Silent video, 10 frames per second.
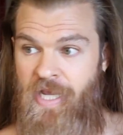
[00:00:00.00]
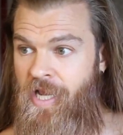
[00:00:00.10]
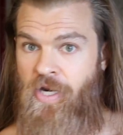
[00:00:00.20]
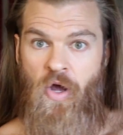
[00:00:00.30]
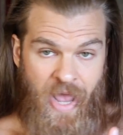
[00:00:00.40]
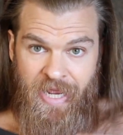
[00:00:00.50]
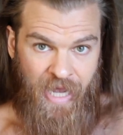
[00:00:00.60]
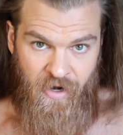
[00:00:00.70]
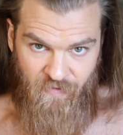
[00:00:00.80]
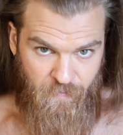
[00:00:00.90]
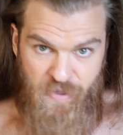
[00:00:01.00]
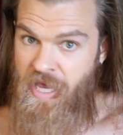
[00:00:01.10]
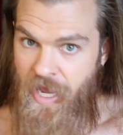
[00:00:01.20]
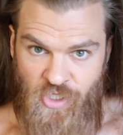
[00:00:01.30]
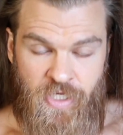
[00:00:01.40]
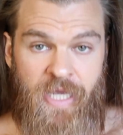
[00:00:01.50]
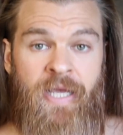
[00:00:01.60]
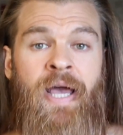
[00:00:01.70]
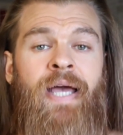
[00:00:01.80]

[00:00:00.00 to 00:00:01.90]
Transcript: and any kind of PhD,